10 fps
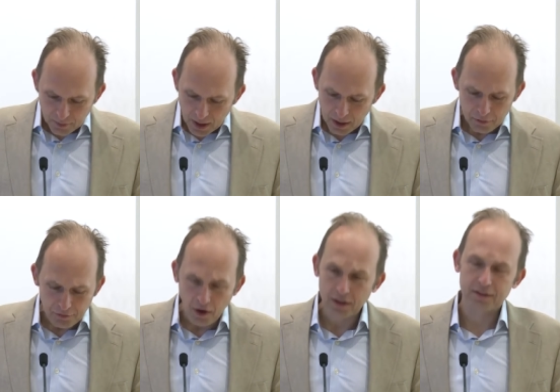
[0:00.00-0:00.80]
uh,
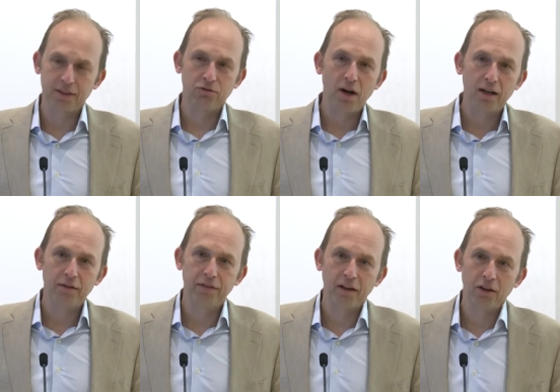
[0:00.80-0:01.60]
Faunce and
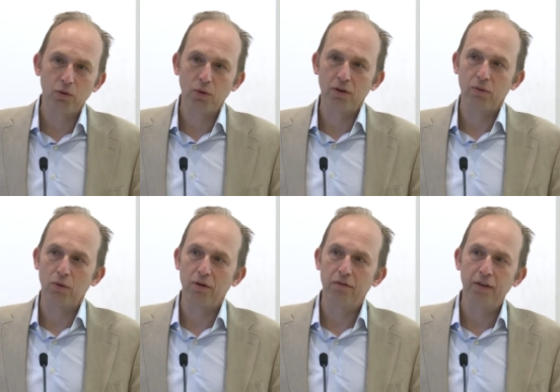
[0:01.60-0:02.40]
Rockefeller were,
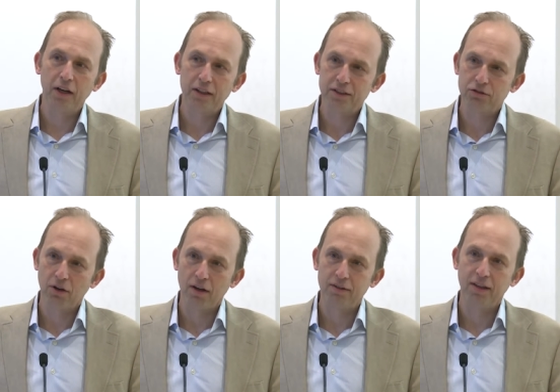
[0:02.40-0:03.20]
were a very
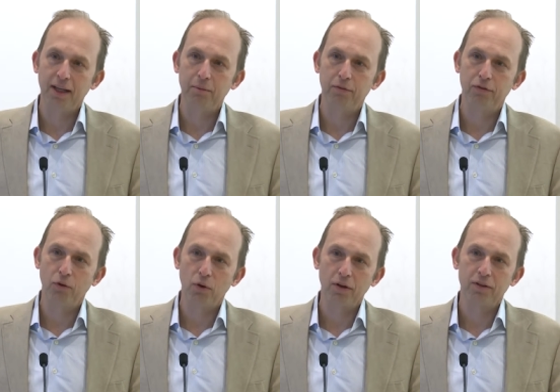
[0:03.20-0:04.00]
strong team
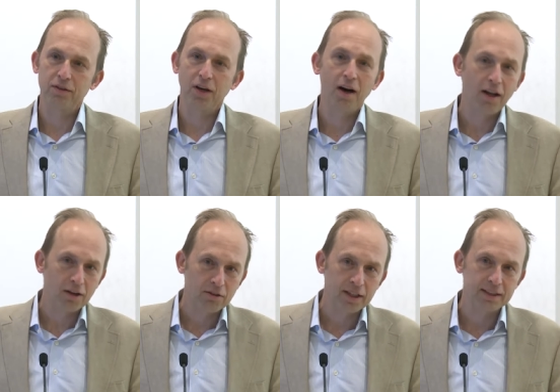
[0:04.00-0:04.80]
for
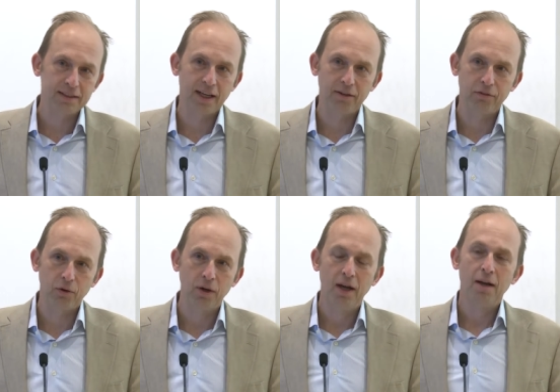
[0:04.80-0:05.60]
tolerance and for